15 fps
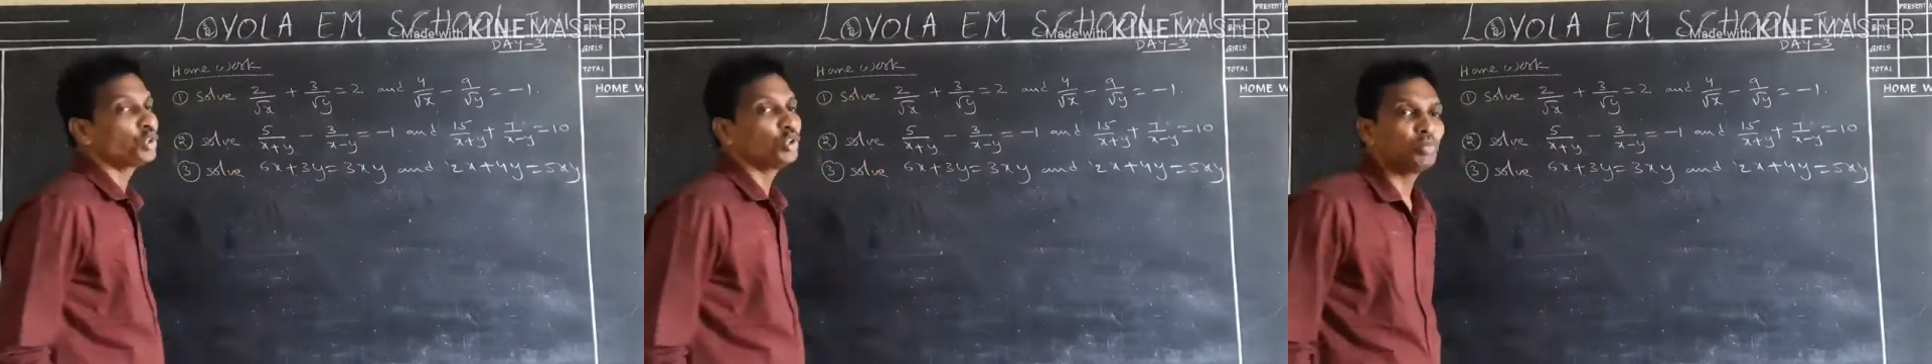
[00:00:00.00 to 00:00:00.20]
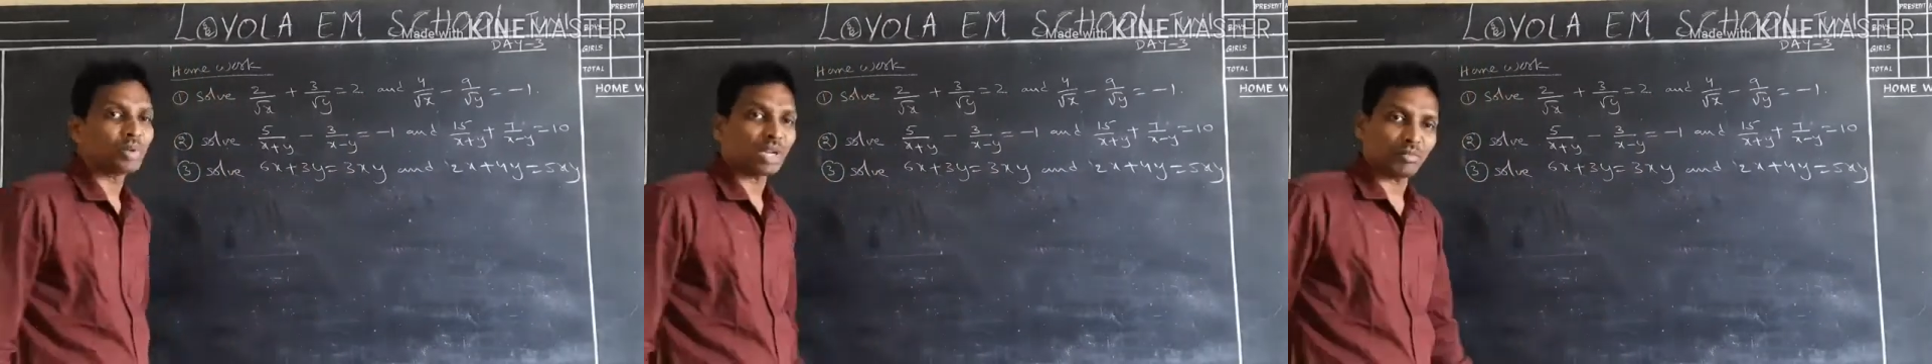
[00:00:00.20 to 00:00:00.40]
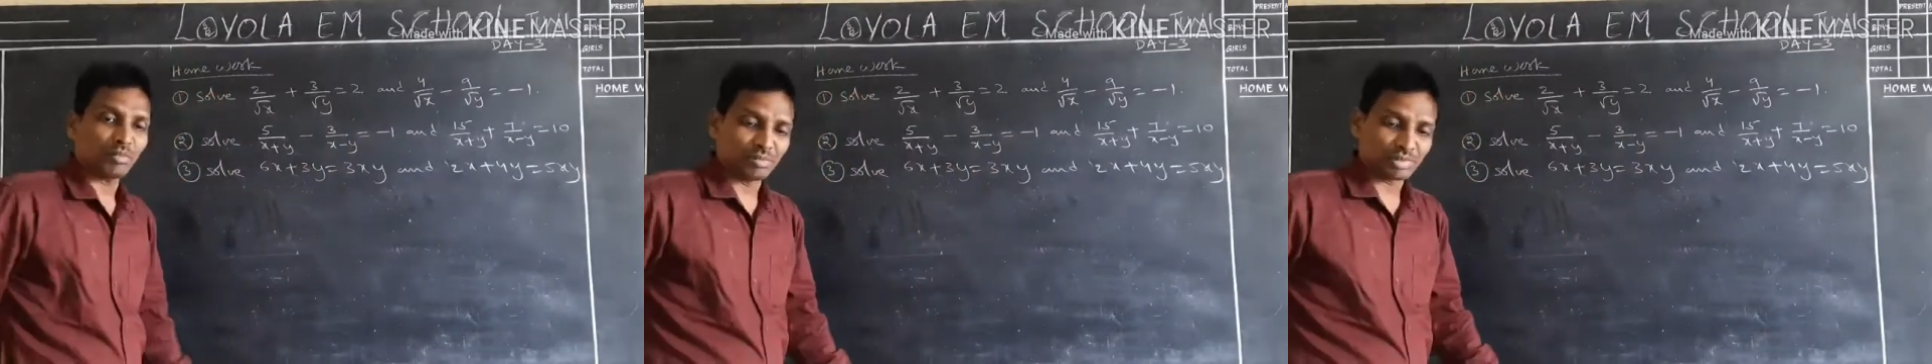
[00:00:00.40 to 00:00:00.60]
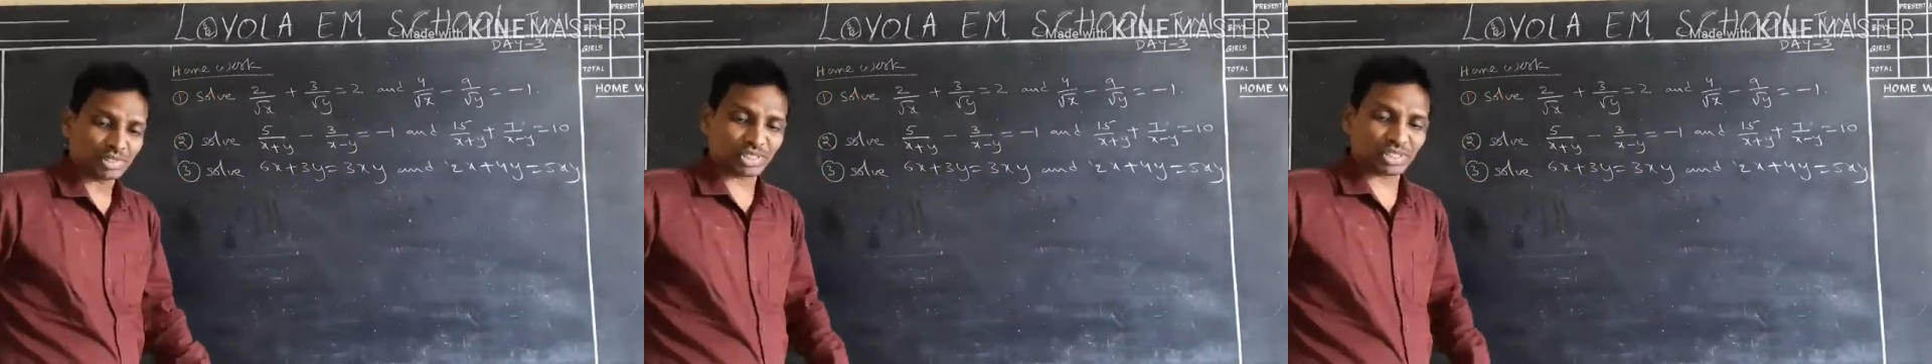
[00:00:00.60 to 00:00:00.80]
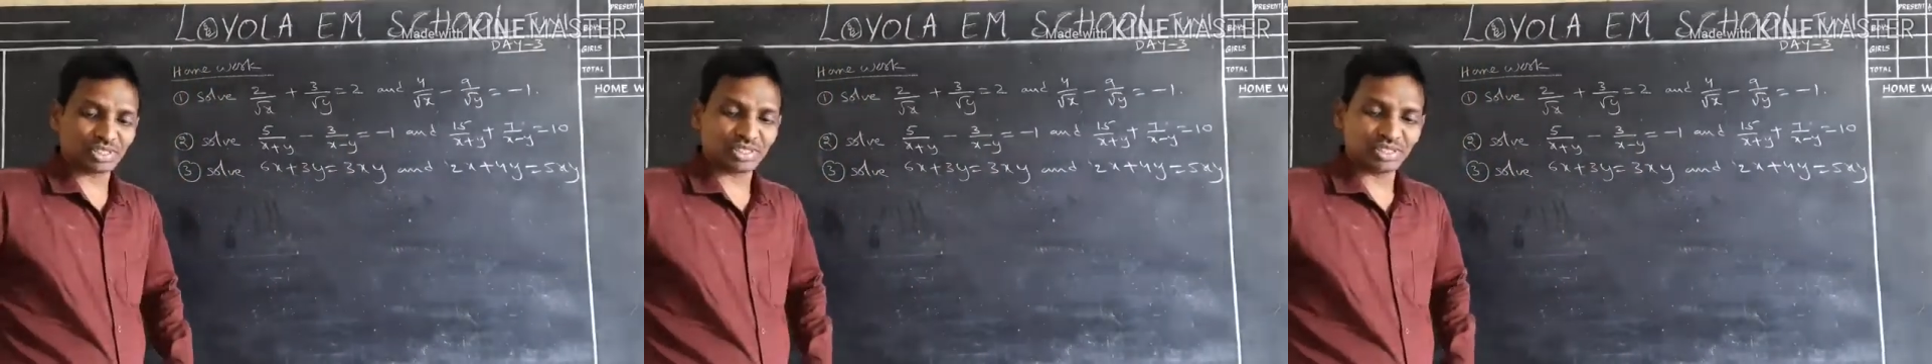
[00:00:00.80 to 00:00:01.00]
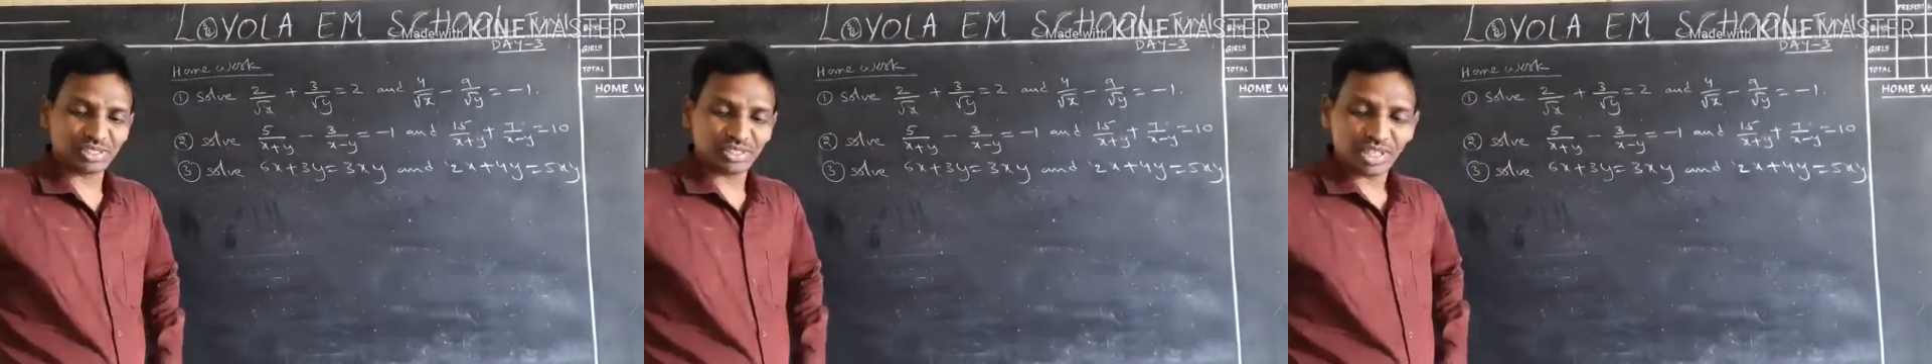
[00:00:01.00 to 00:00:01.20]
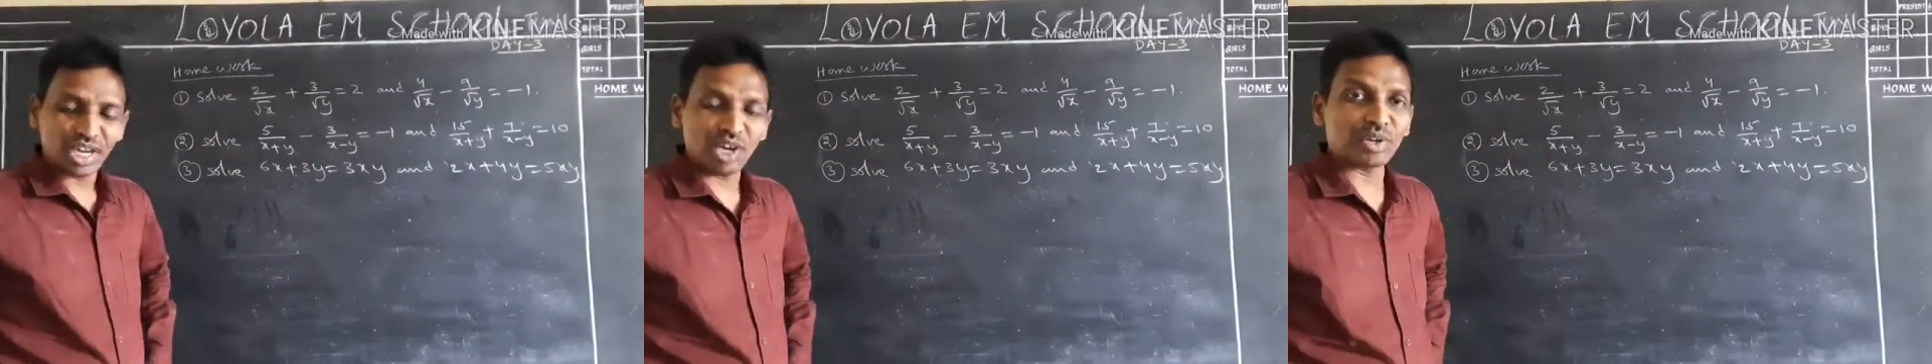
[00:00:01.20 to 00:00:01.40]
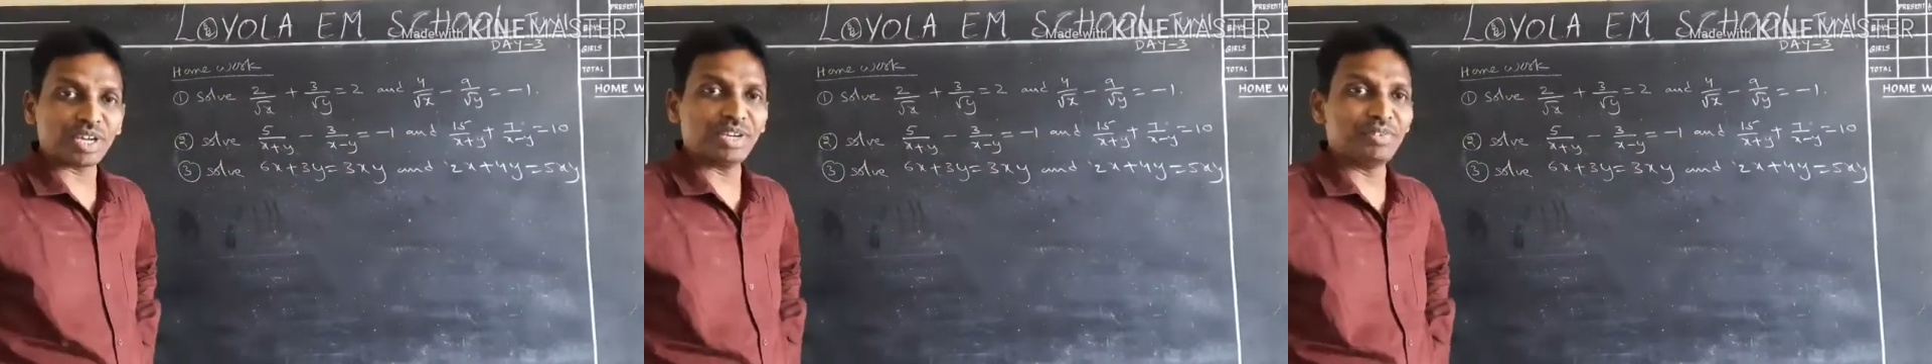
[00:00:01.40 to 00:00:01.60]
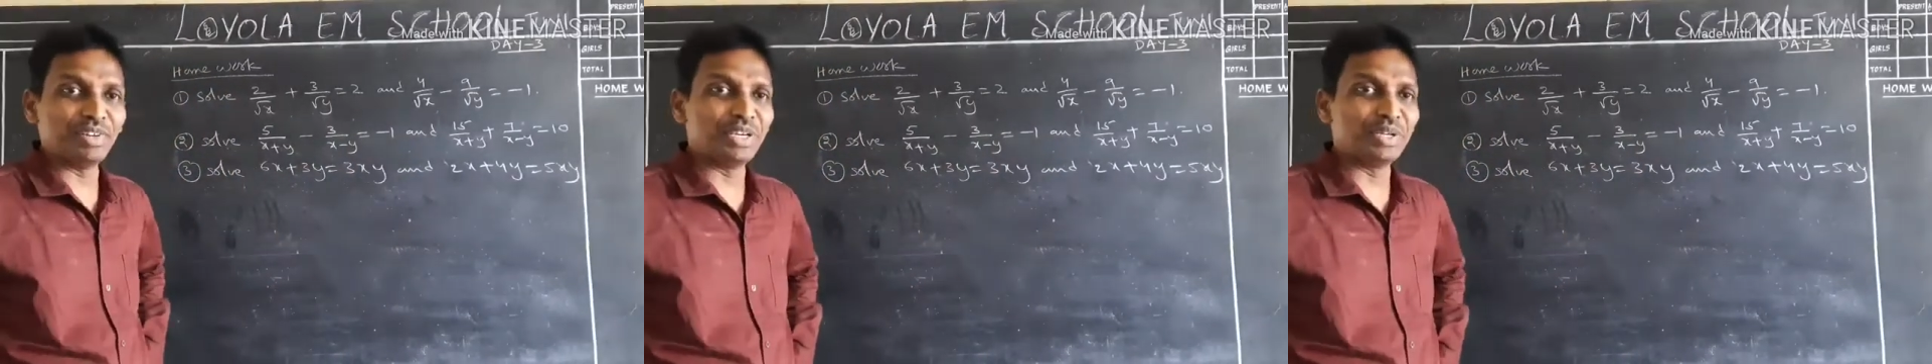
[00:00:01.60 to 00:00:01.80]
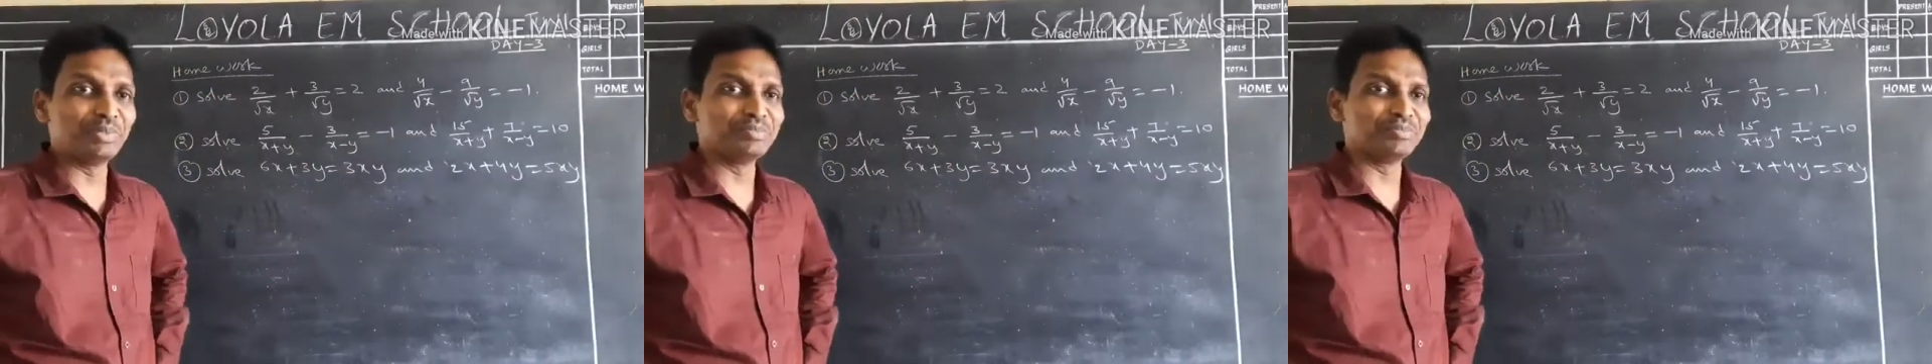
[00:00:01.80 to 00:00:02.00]
two problems. How can we
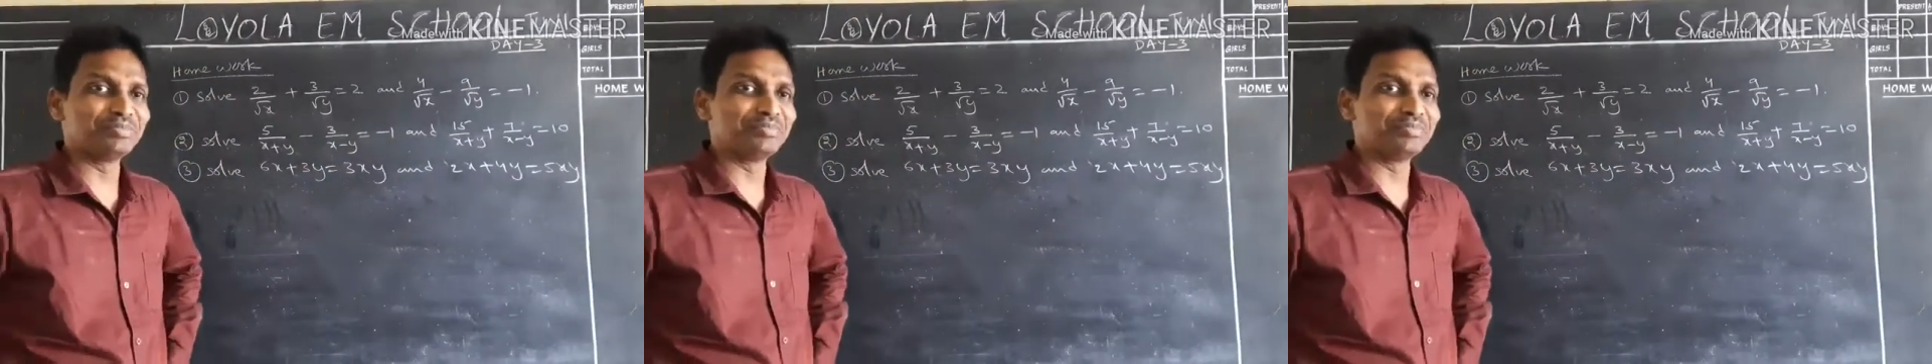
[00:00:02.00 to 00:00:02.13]
do?